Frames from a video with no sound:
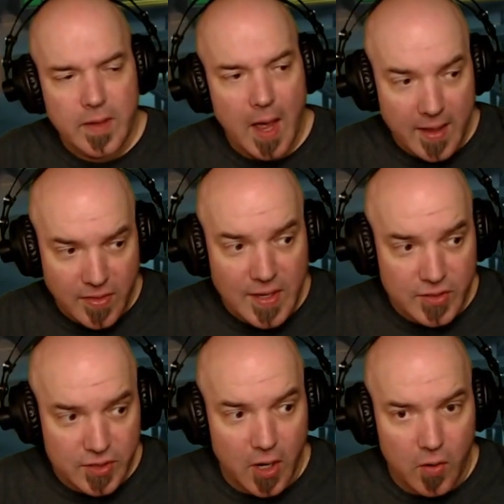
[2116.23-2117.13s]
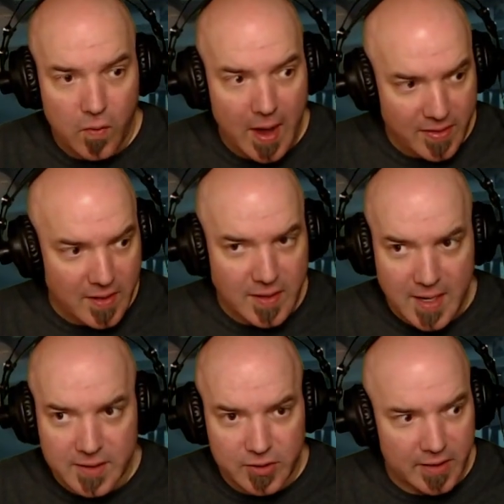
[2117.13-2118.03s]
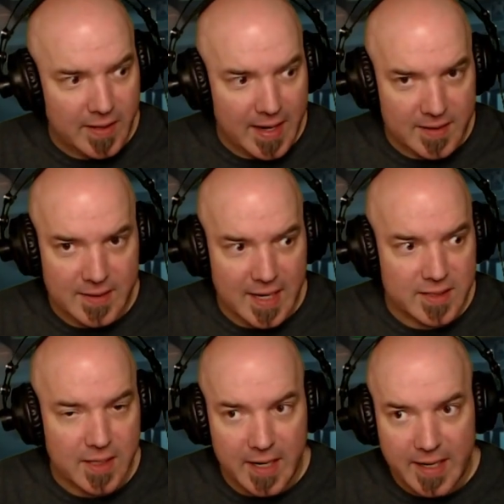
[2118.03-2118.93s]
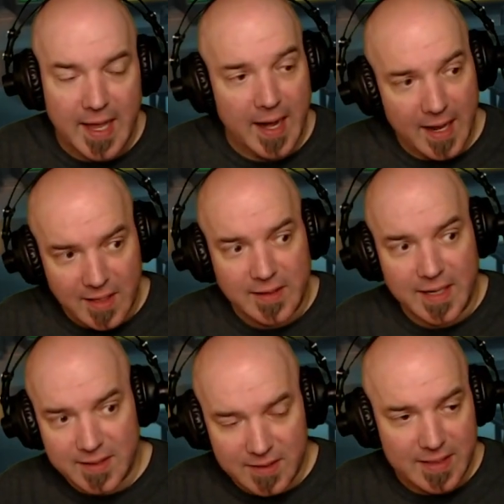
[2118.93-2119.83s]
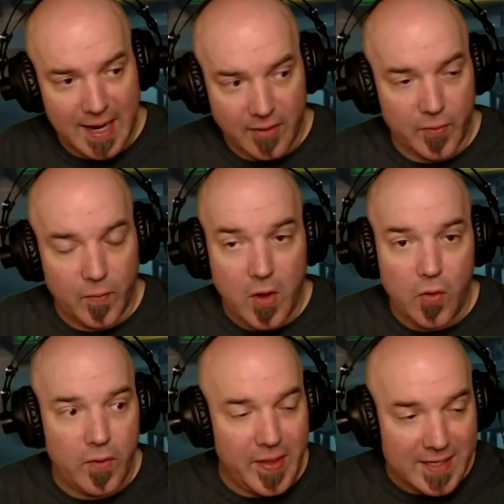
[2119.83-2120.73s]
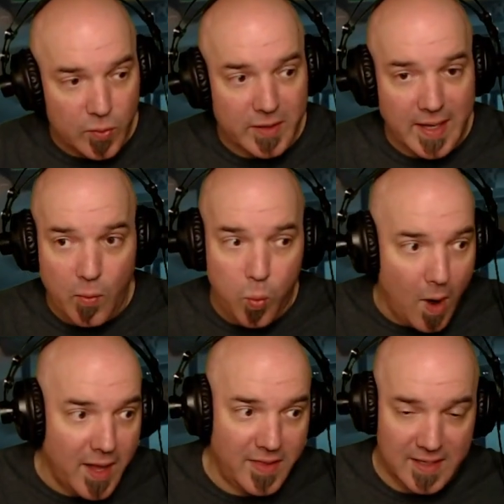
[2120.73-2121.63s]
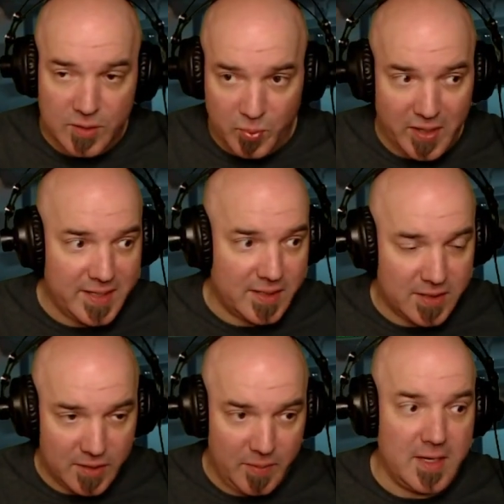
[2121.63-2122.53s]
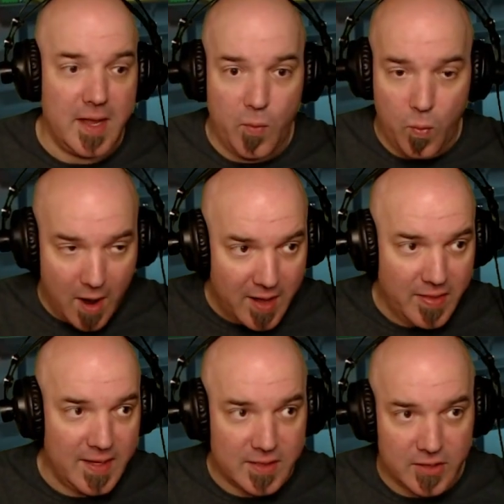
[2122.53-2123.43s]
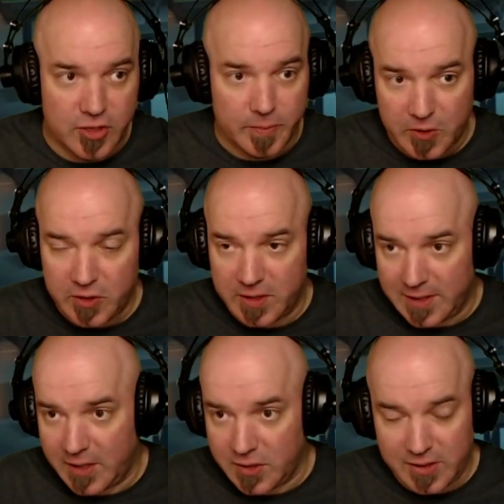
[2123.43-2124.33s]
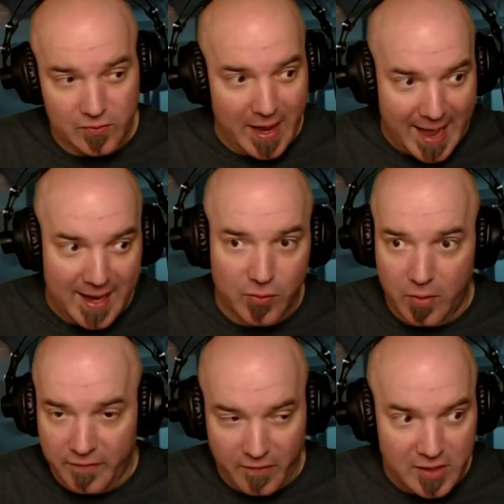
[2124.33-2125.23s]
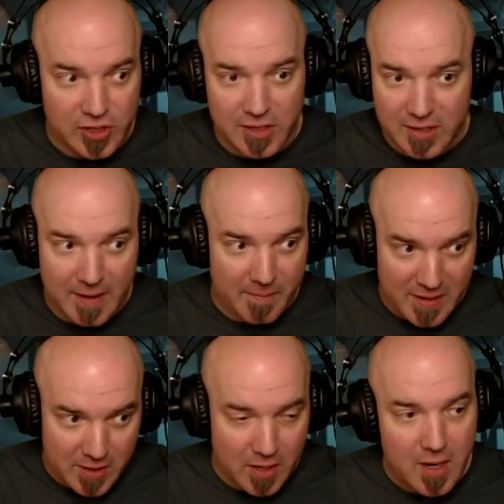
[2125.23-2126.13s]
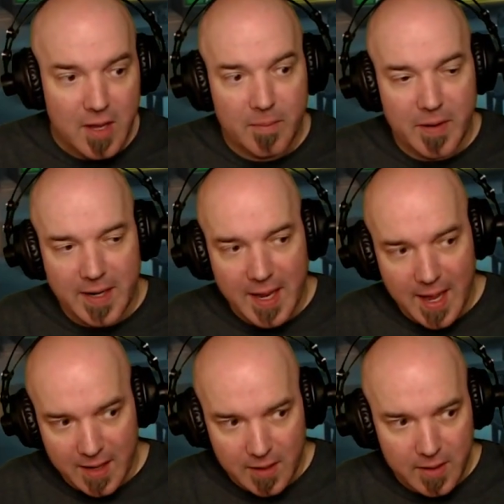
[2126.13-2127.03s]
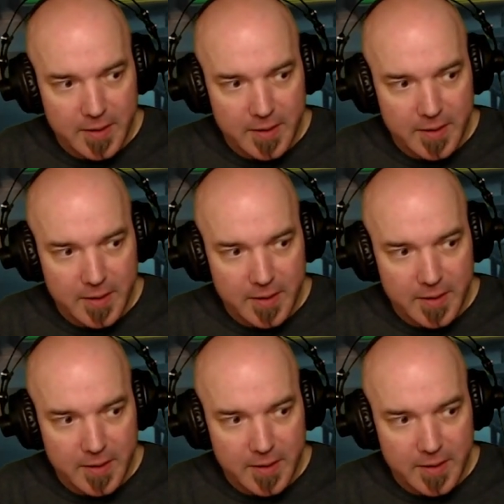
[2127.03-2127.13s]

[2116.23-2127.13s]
I think so. I think the answer to that is yes. And again, I think that's down the road. That's what they want these places to be. They want these distribution centers to act or function in that manner. But again,